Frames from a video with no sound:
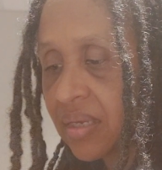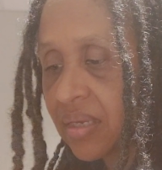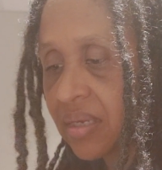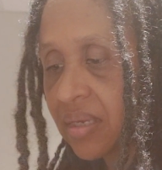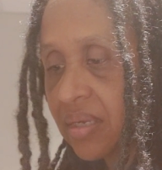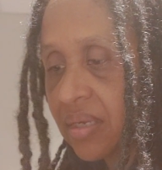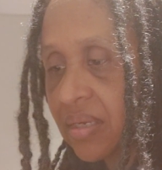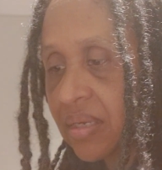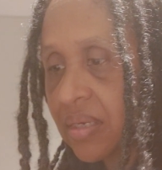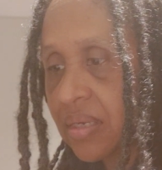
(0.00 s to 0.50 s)

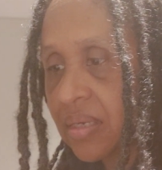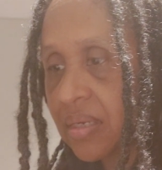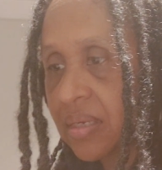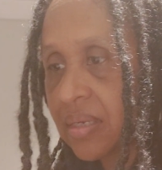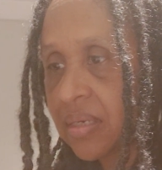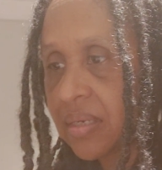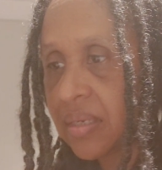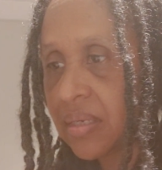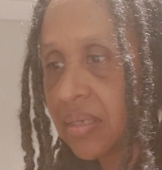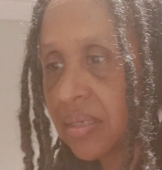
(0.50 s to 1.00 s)

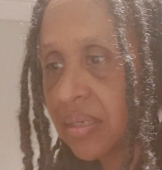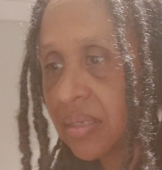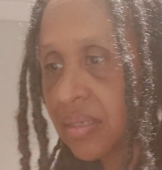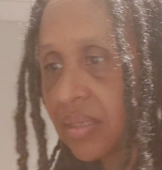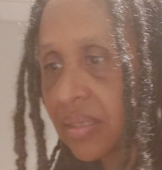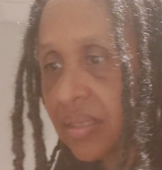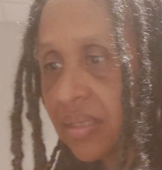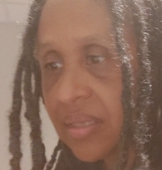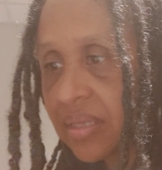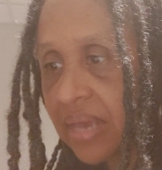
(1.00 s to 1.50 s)
And
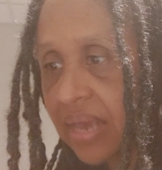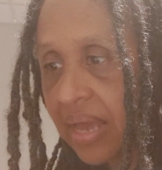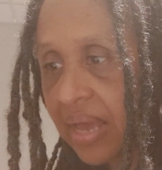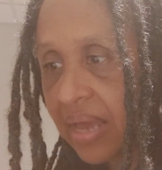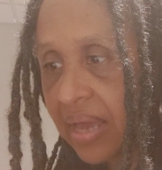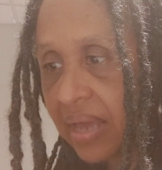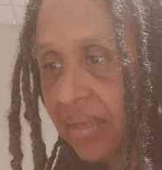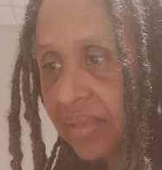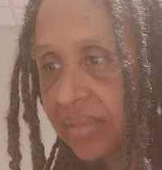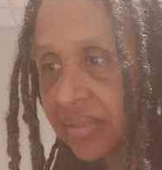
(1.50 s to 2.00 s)

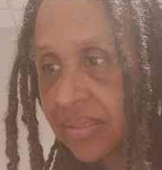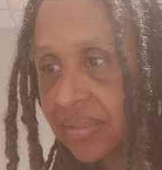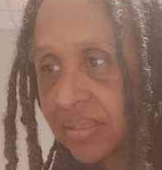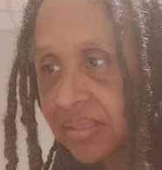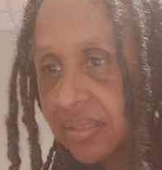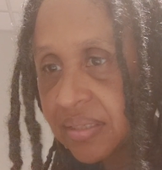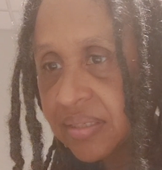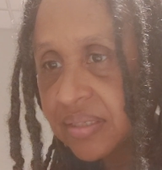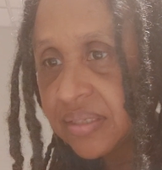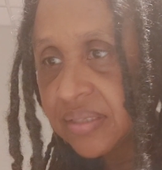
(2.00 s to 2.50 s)
that
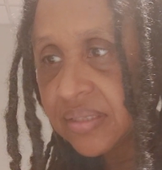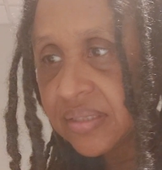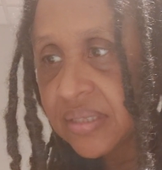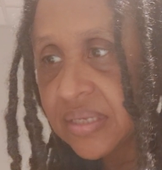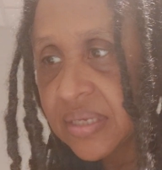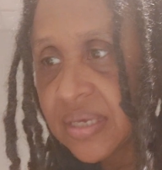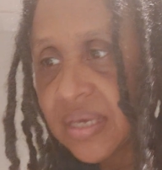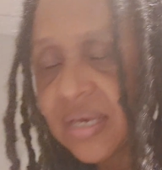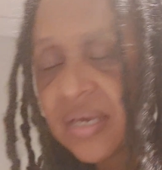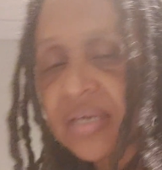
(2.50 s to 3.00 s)
is
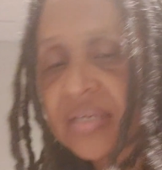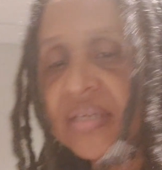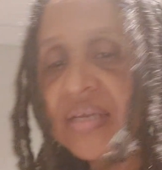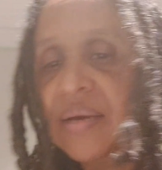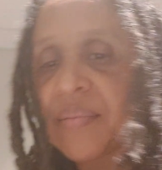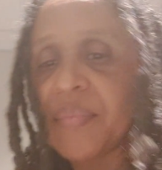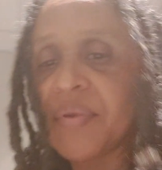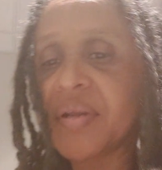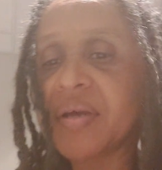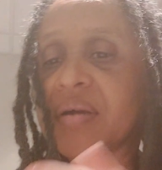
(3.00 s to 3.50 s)
it.
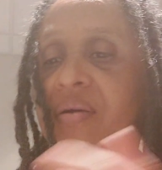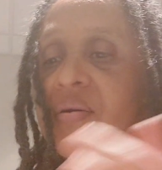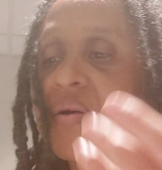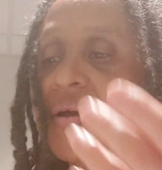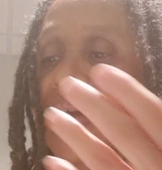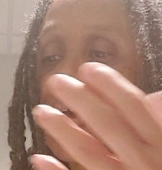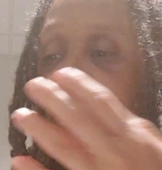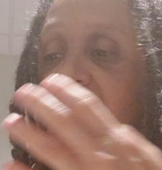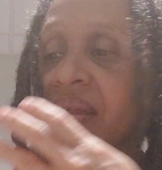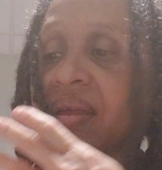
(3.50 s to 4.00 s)
I'm going to go
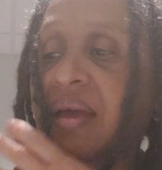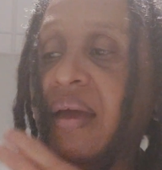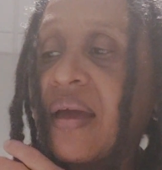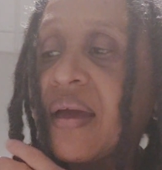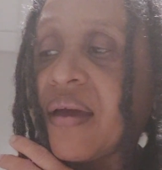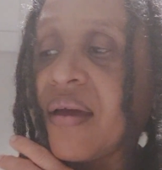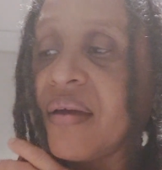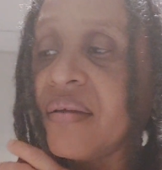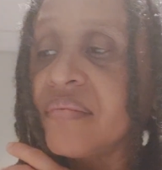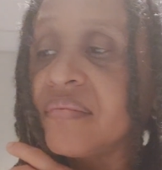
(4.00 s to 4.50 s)
ahead and
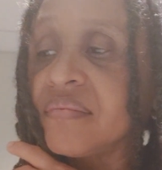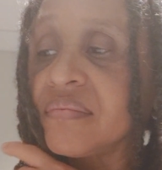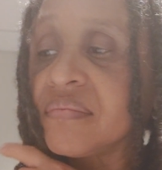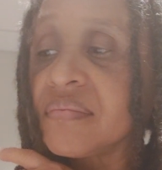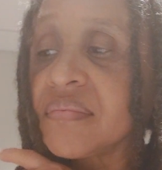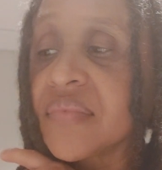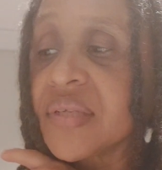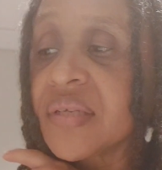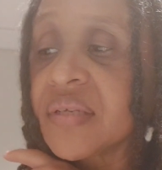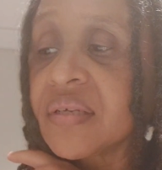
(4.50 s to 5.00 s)
add
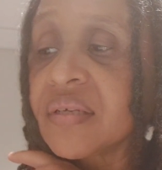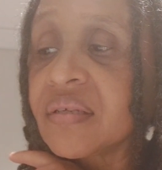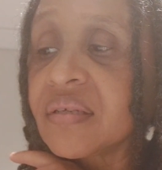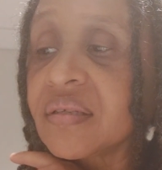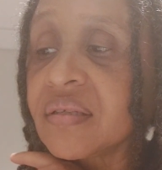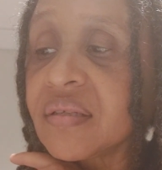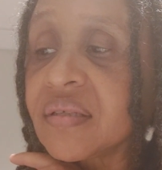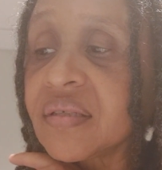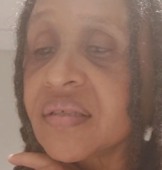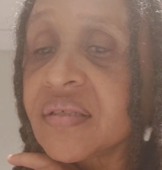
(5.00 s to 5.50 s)

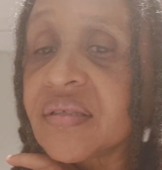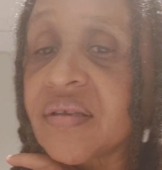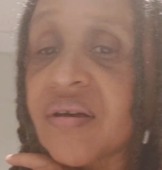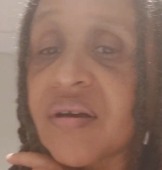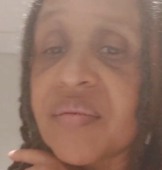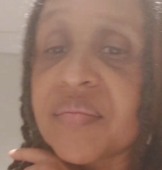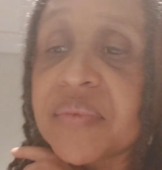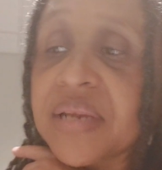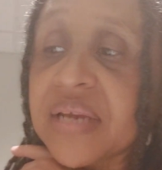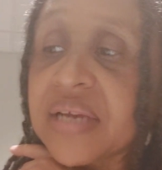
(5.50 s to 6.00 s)
the
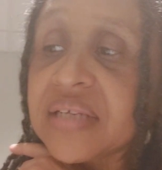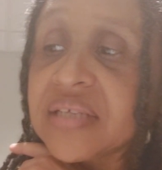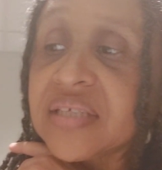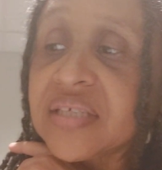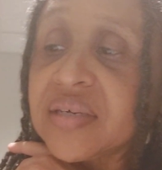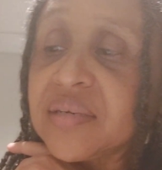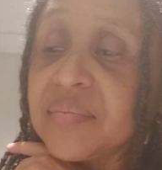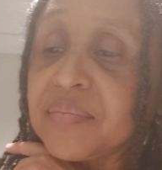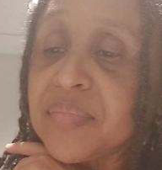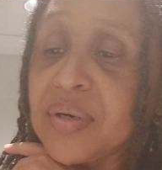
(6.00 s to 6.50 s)
Psalm
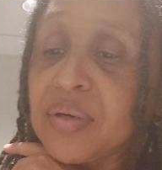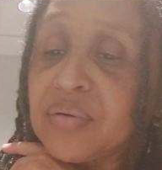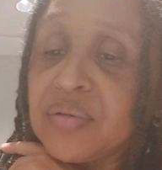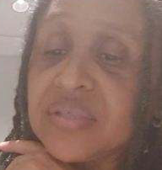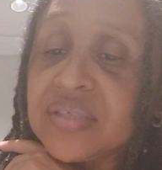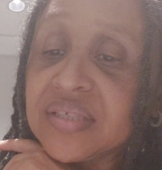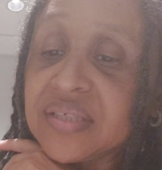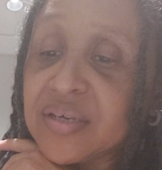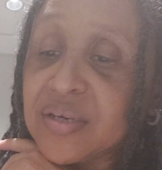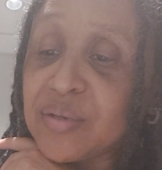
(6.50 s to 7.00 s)
19
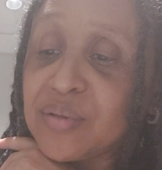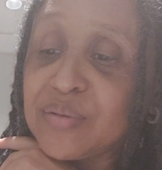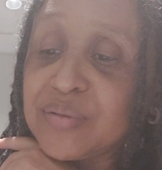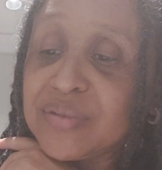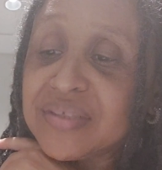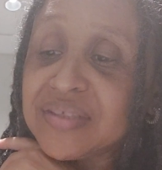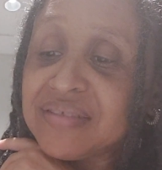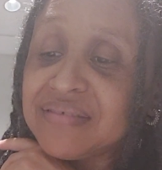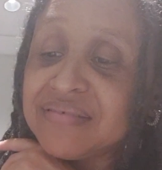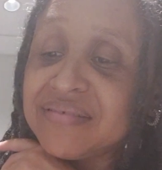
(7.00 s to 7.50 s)
bonus
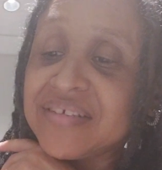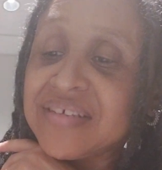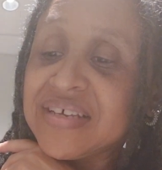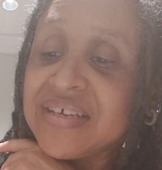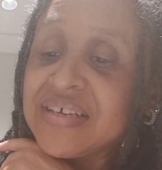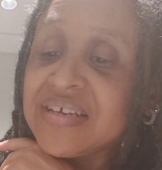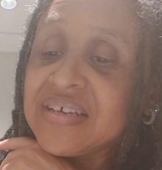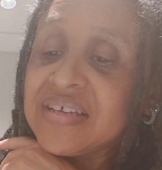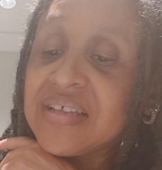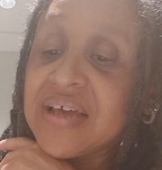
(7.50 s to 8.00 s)
notes.
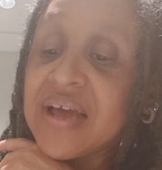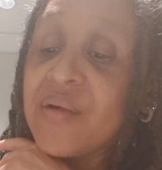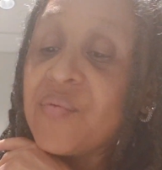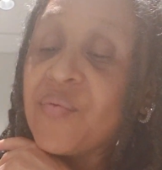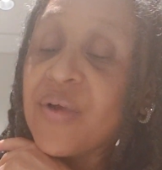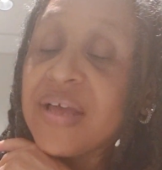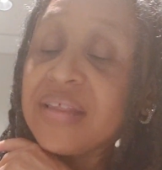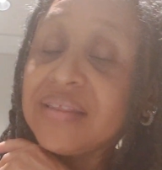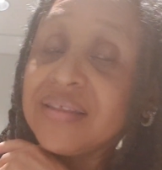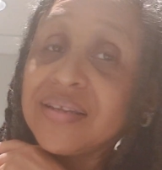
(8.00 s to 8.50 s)
I
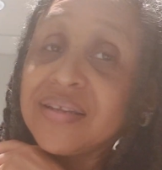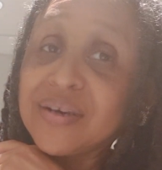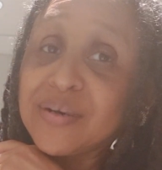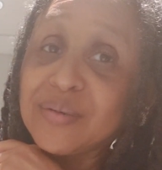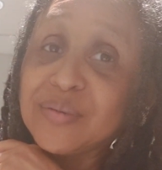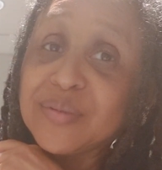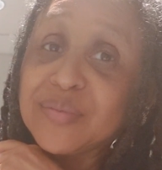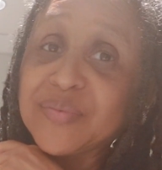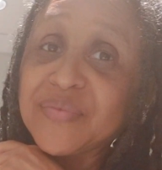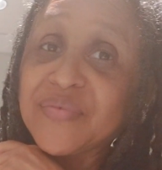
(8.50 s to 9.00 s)
read the
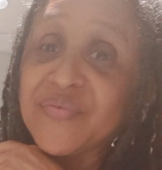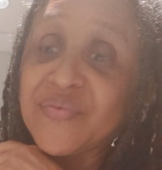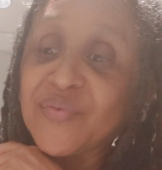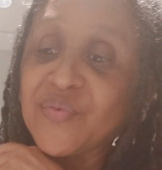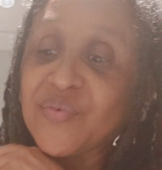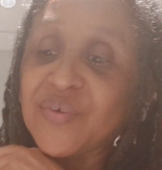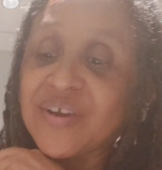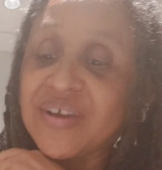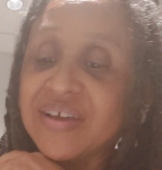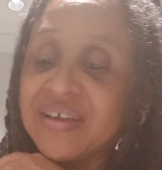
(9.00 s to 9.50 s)
notes
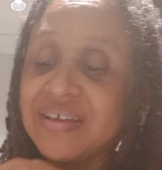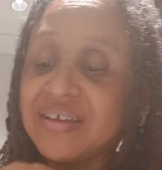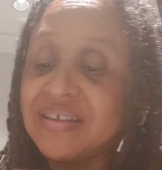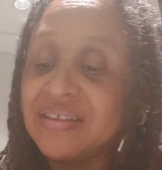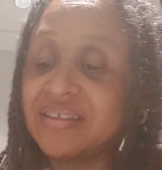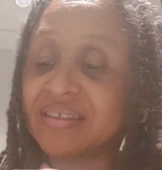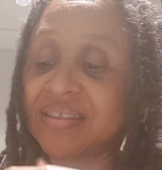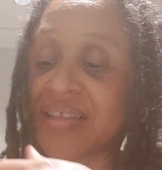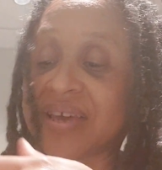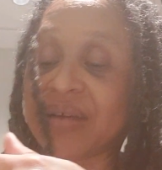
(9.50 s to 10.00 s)
before
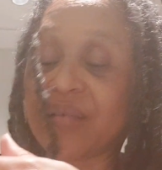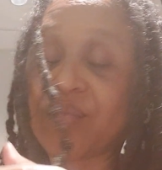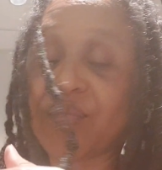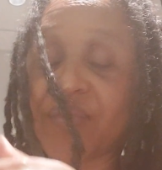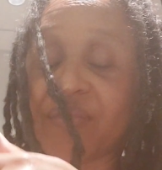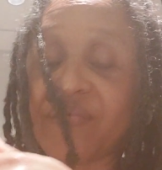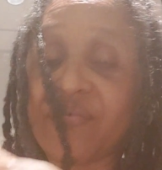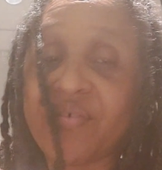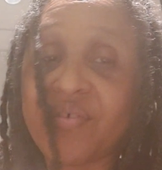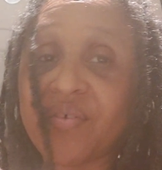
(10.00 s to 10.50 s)
and that were
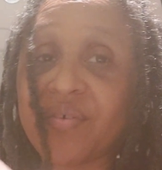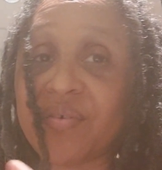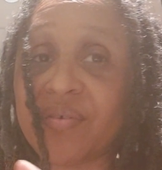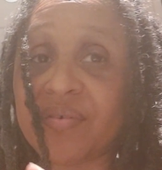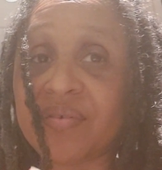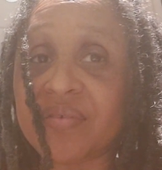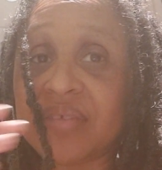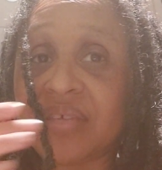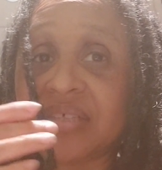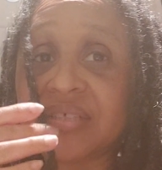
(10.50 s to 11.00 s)

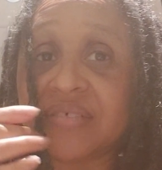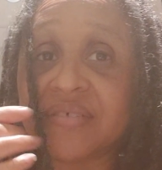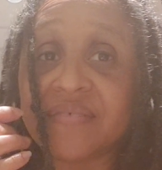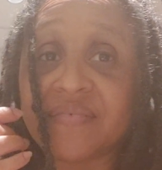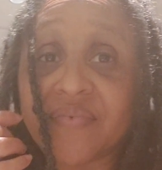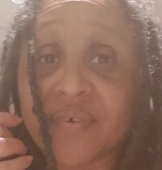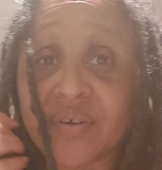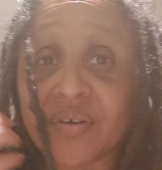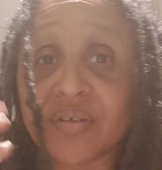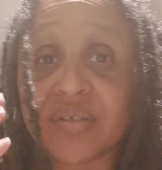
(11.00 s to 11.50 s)
for each
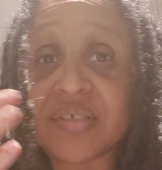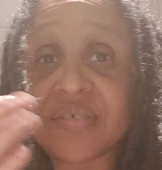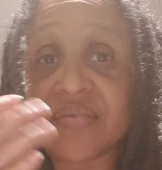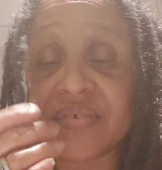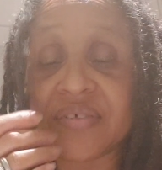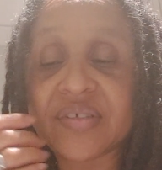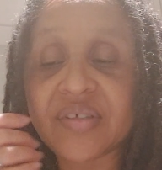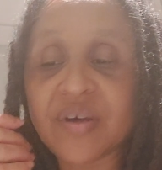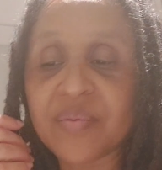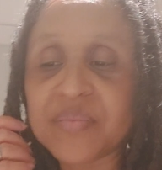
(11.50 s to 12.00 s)
verse for
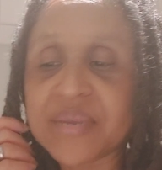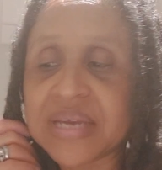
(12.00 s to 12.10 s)
Psalm